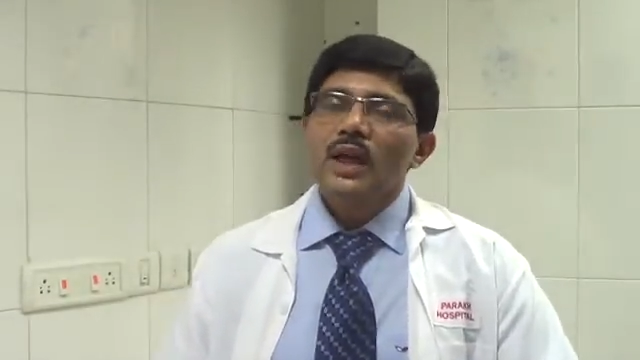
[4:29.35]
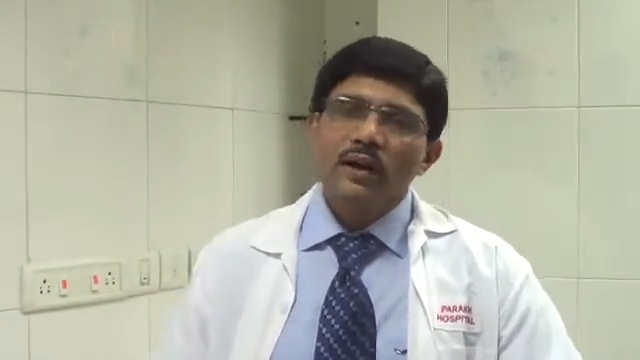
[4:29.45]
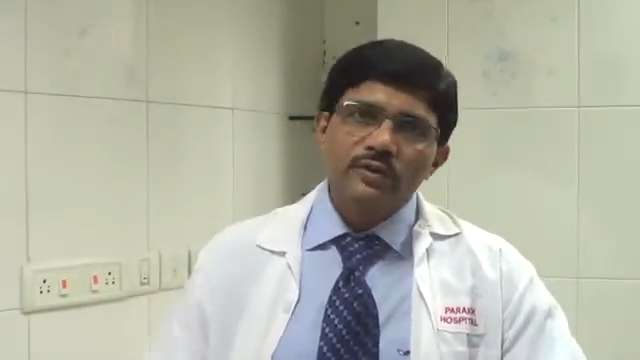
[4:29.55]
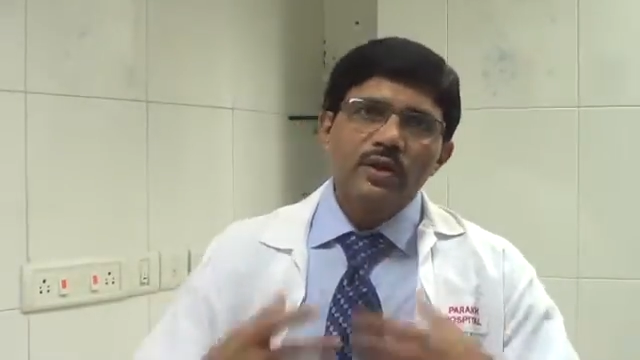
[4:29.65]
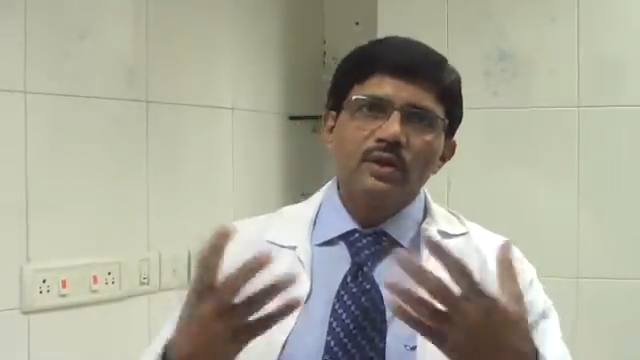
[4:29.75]

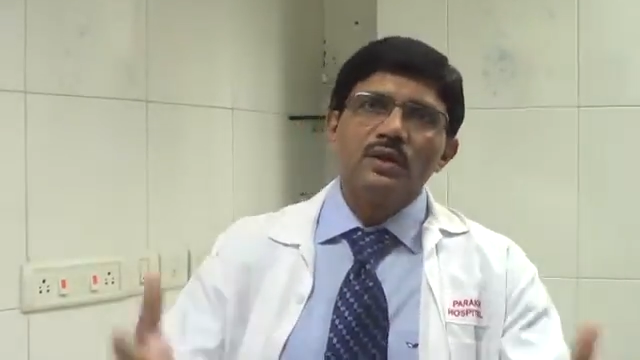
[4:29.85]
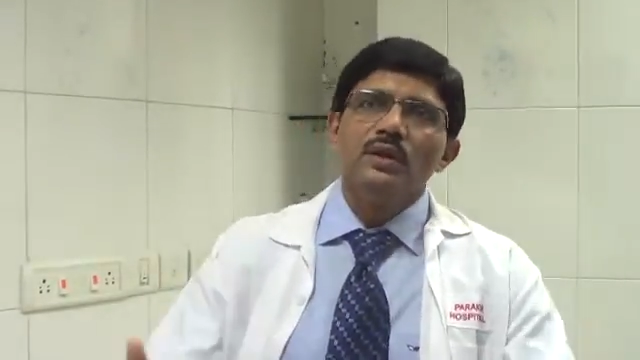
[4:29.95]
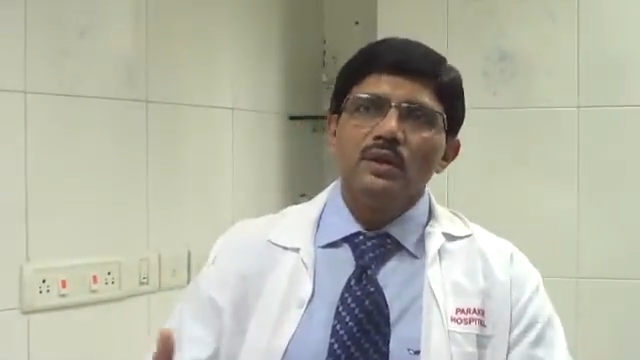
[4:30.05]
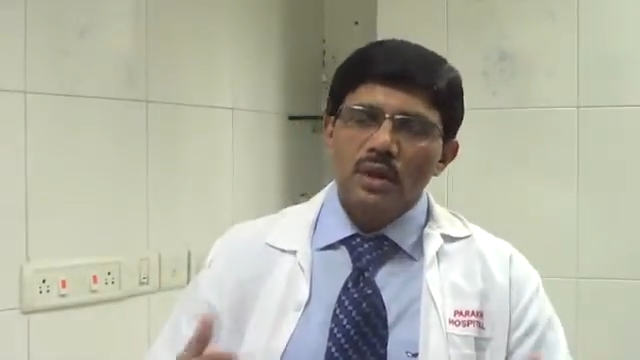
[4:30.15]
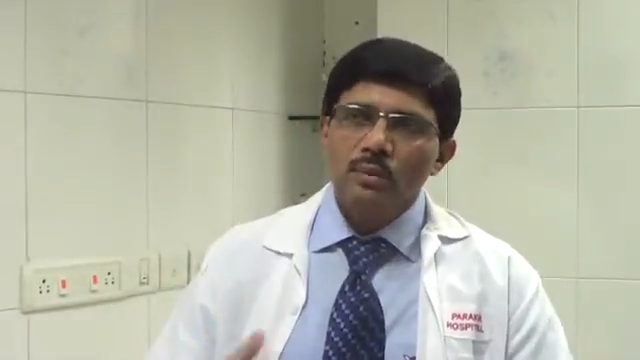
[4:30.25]
after
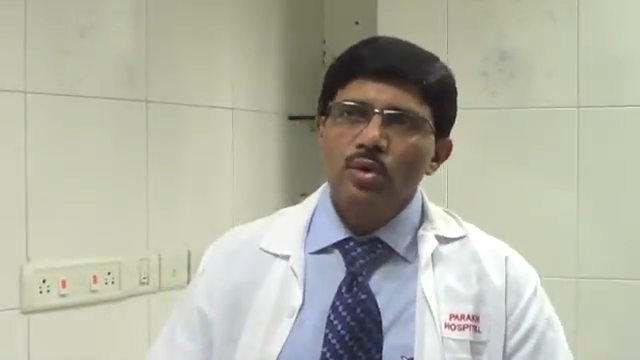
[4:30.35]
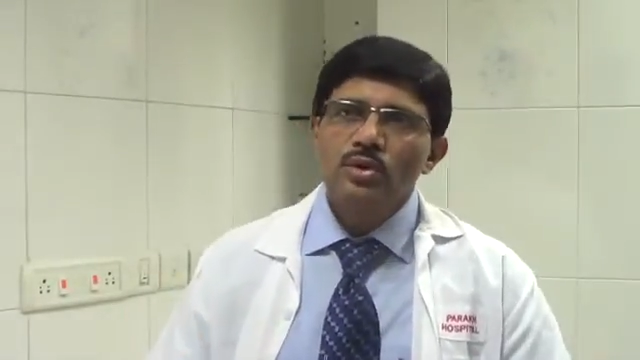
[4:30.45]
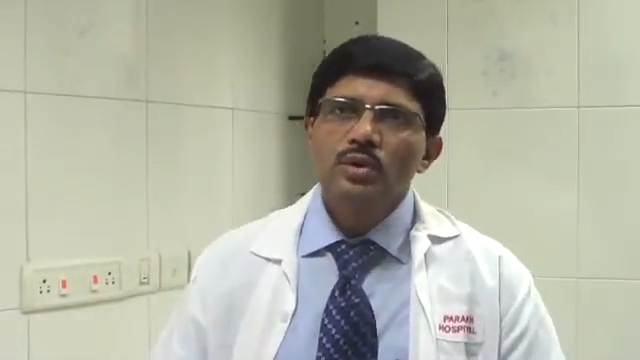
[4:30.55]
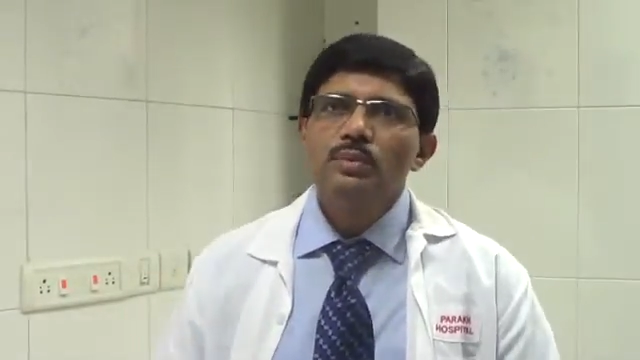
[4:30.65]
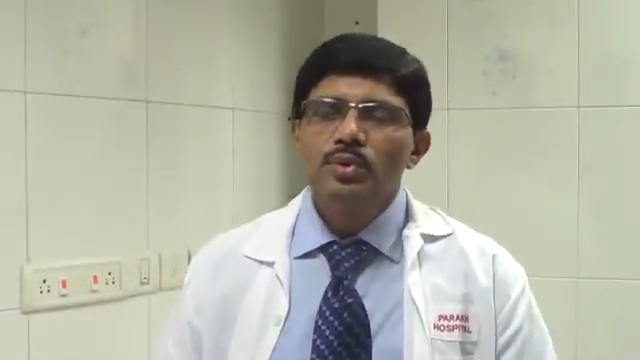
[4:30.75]
the
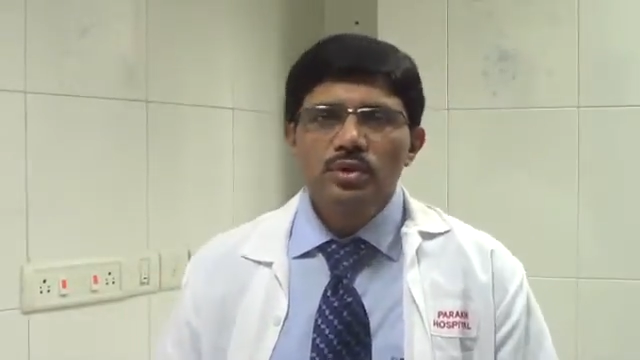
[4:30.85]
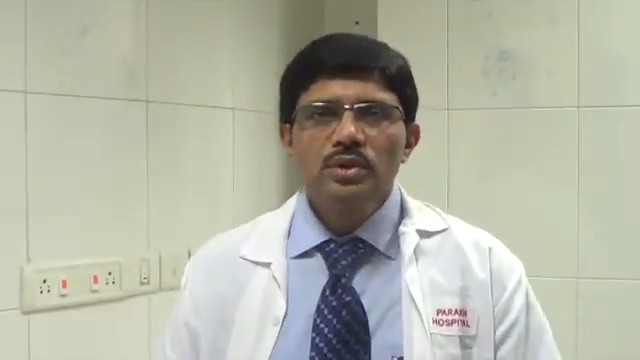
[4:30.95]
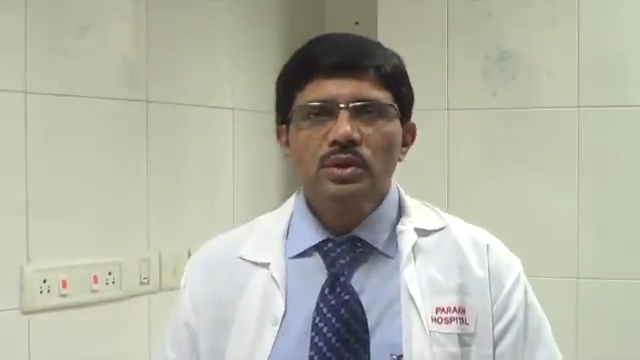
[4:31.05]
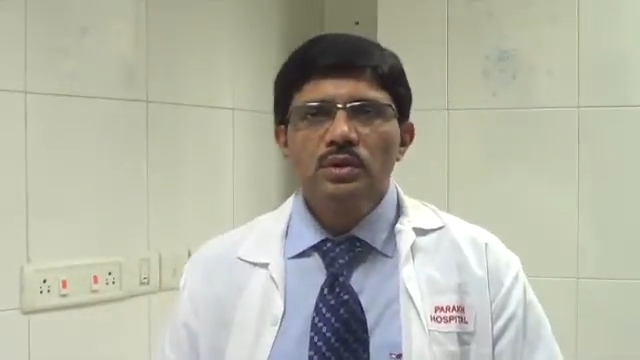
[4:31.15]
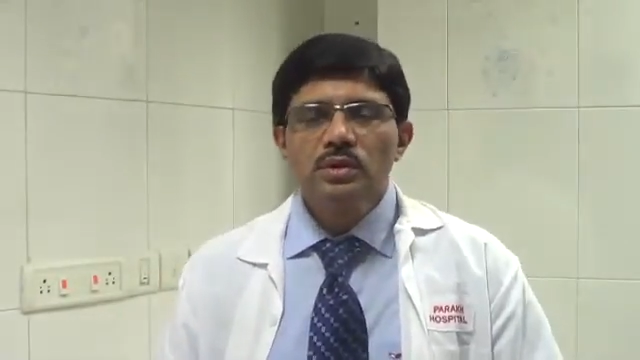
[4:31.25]
abortion
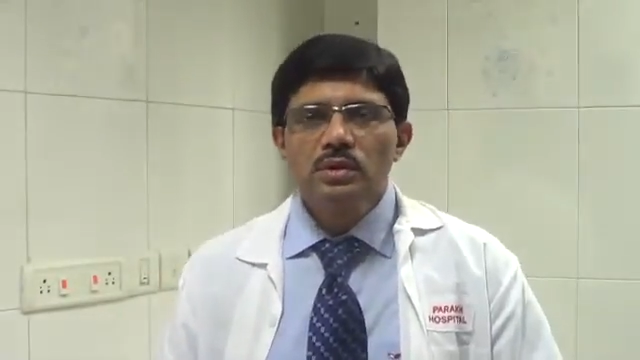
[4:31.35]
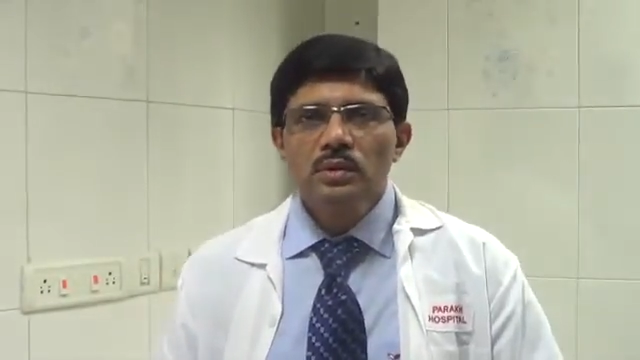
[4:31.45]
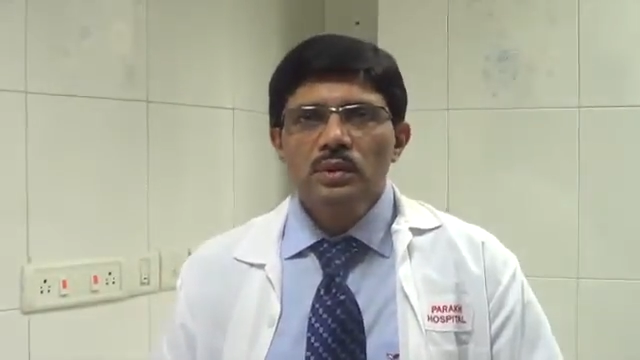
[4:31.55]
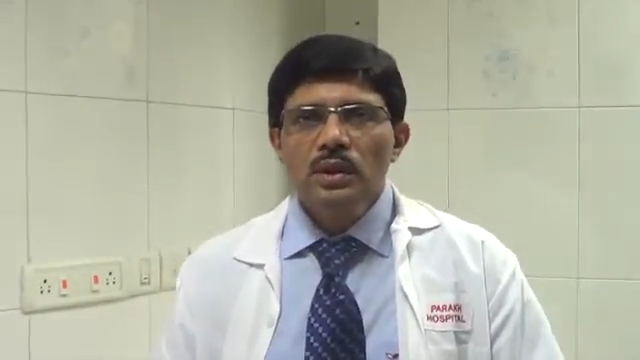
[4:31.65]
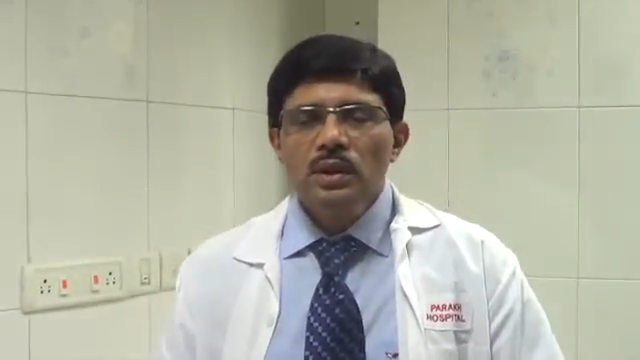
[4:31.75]
procedures,